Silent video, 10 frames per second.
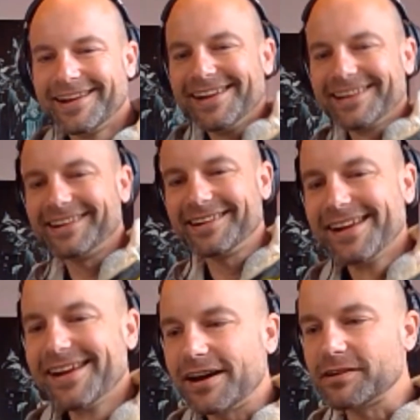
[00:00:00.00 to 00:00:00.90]
You know,
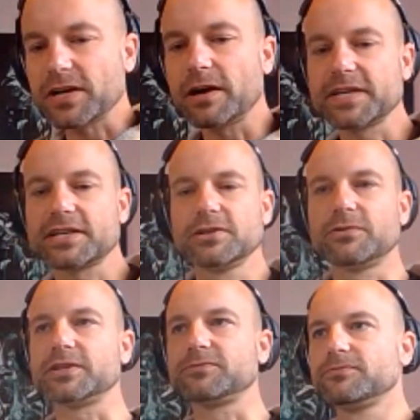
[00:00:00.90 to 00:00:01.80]
I was actually
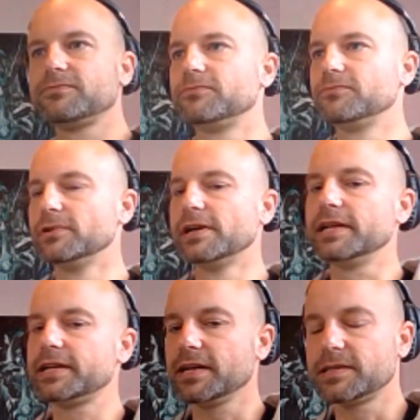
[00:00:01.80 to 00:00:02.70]
always
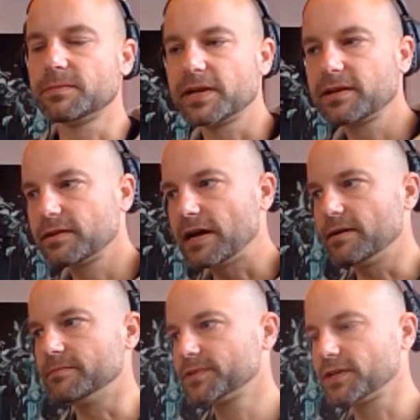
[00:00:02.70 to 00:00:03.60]
really keen
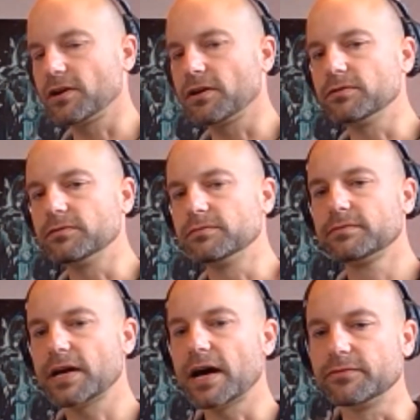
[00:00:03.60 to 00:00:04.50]
to go
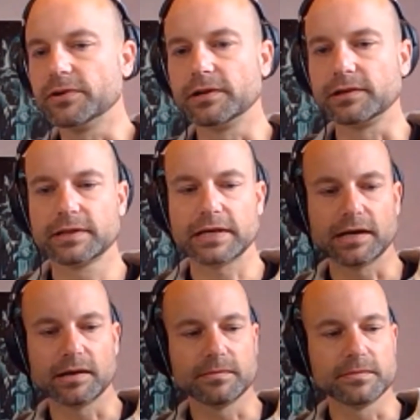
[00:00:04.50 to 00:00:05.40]
Unreal.
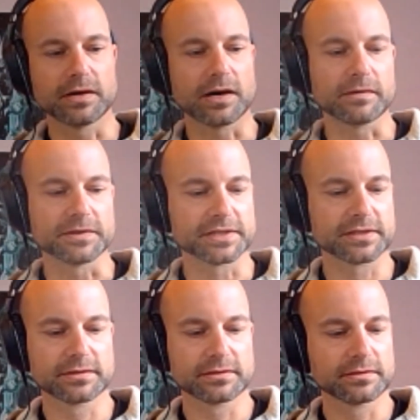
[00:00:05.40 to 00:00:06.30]
I
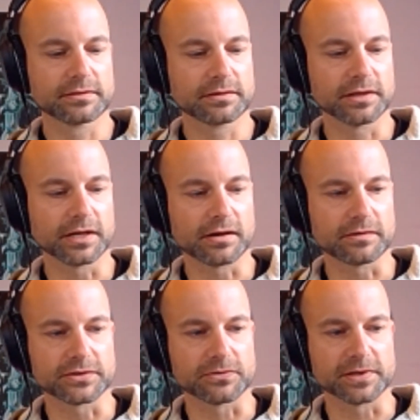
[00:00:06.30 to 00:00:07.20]
was
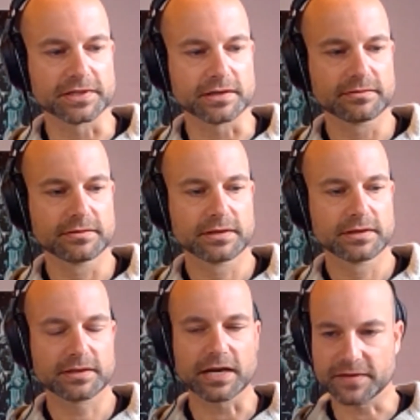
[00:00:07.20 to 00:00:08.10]
always
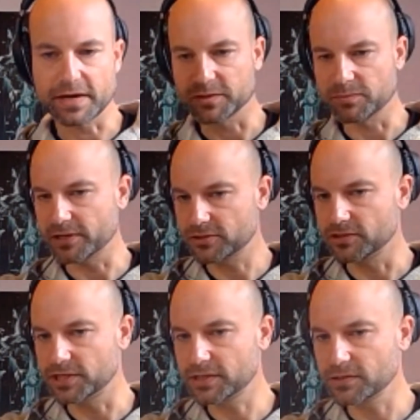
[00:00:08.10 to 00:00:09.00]
that was my
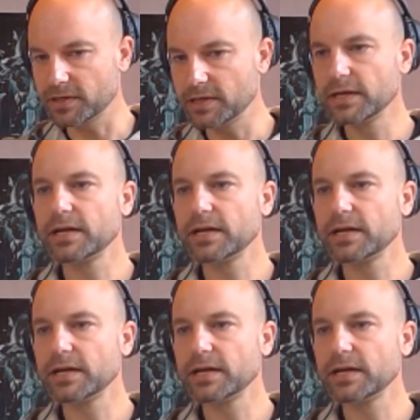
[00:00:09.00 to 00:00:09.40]
trajectory.